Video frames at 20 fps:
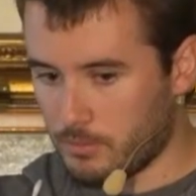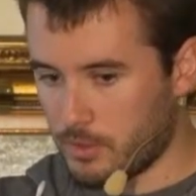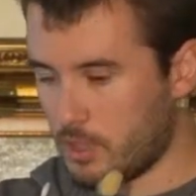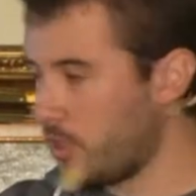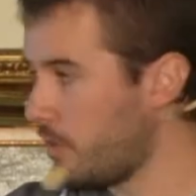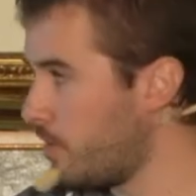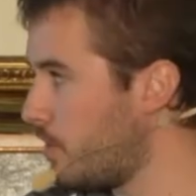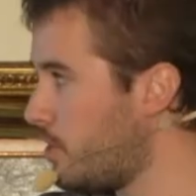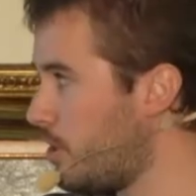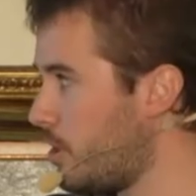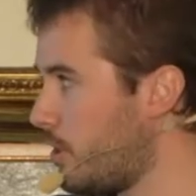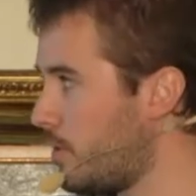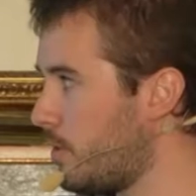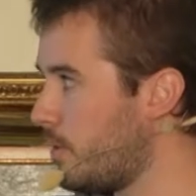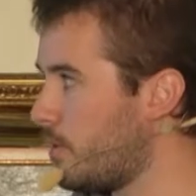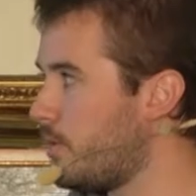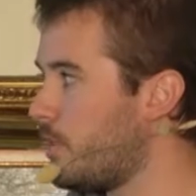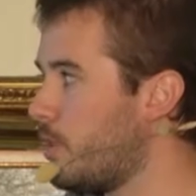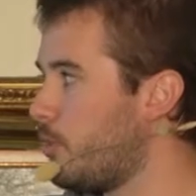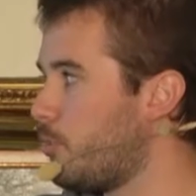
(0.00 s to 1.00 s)
This is just
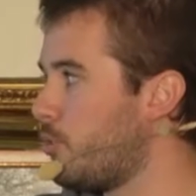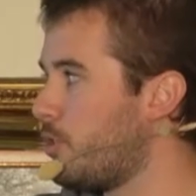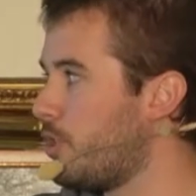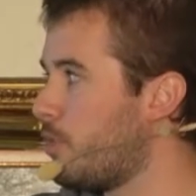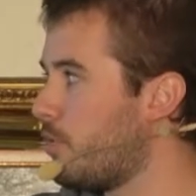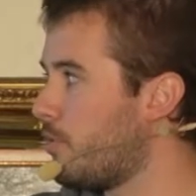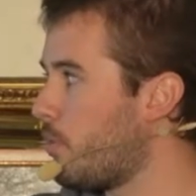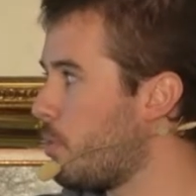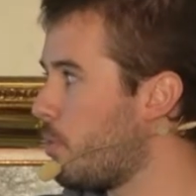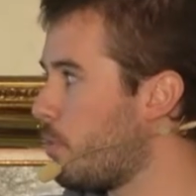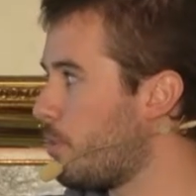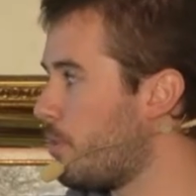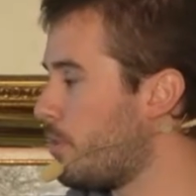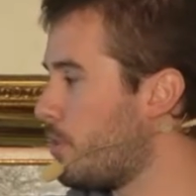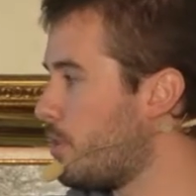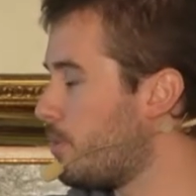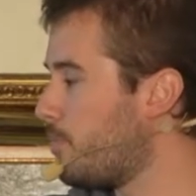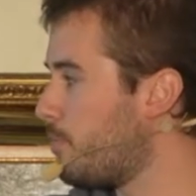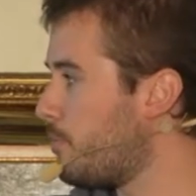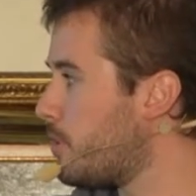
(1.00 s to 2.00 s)
a summary of all
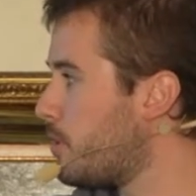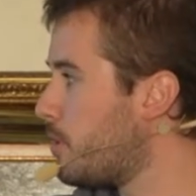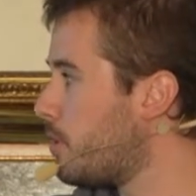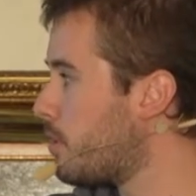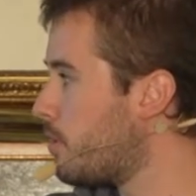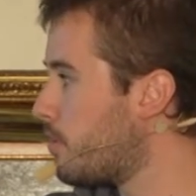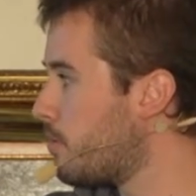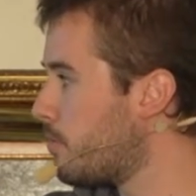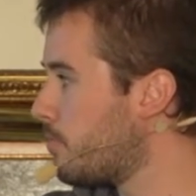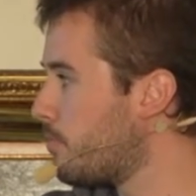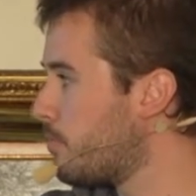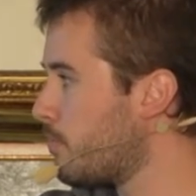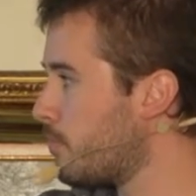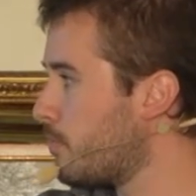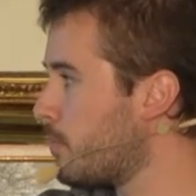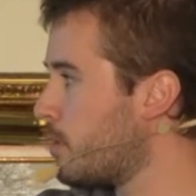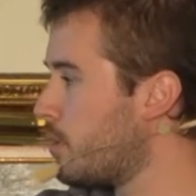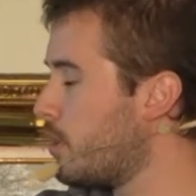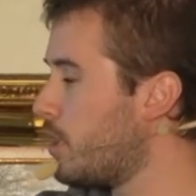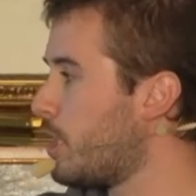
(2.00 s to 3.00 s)
the,
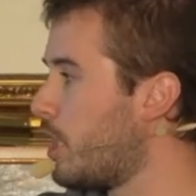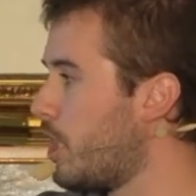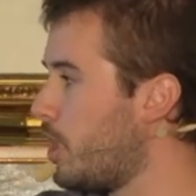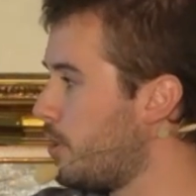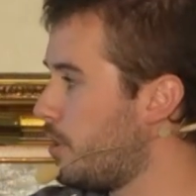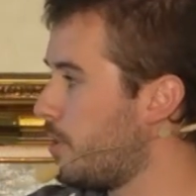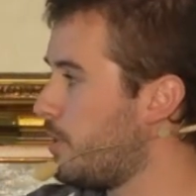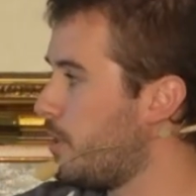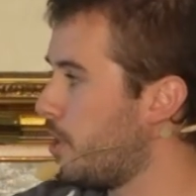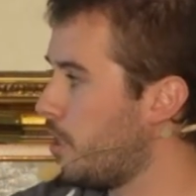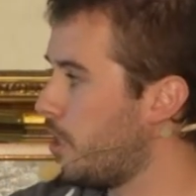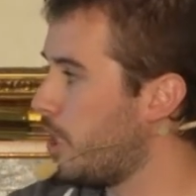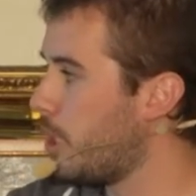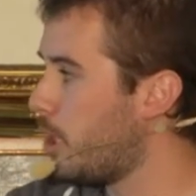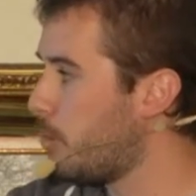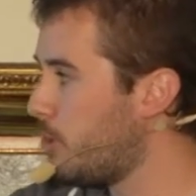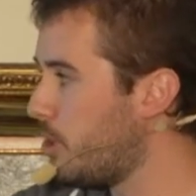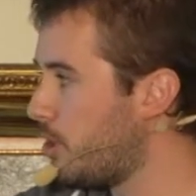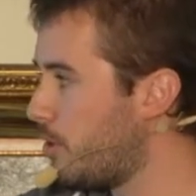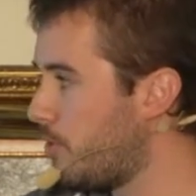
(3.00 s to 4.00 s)
including the
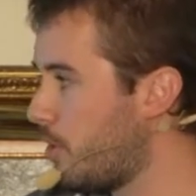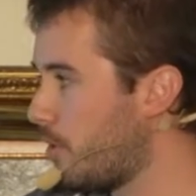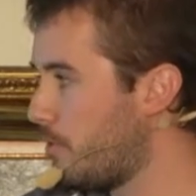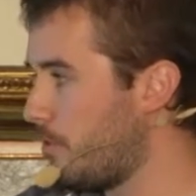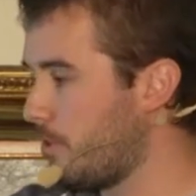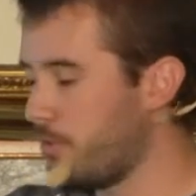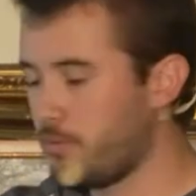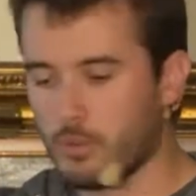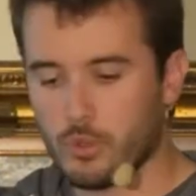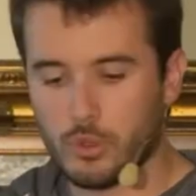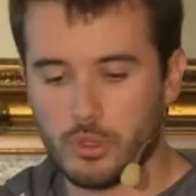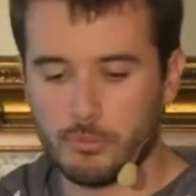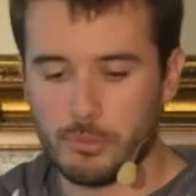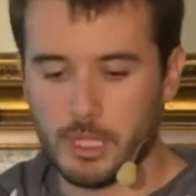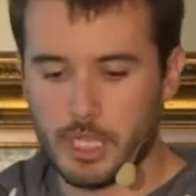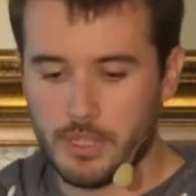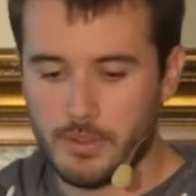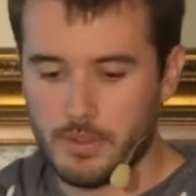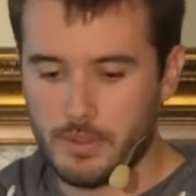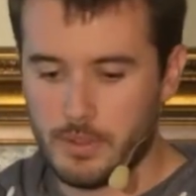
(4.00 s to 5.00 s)
RBH Find v4
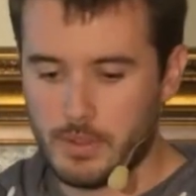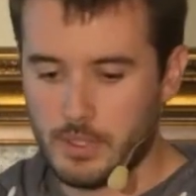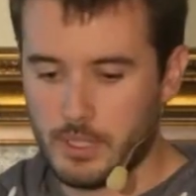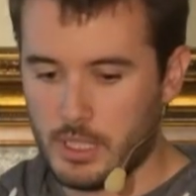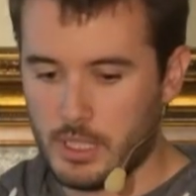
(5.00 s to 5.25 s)
path.